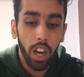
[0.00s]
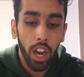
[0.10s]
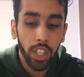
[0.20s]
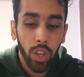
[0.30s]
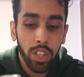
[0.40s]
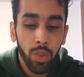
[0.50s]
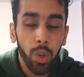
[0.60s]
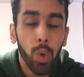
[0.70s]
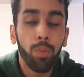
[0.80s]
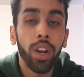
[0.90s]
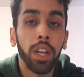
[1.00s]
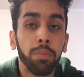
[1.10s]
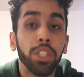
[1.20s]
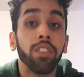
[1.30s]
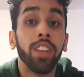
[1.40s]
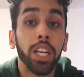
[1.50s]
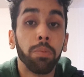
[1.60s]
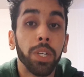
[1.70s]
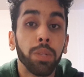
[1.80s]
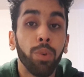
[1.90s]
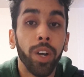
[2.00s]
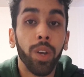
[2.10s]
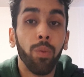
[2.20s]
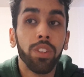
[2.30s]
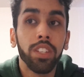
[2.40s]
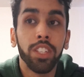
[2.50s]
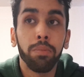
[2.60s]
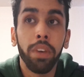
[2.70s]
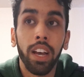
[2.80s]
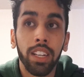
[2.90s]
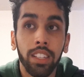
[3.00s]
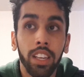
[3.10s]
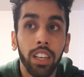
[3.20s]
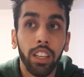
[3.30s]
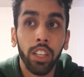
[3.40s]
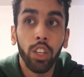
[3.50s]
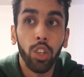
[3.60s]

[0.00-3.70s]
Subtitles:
I tried to incorporate as much of that as possible, and it wasn't just me asking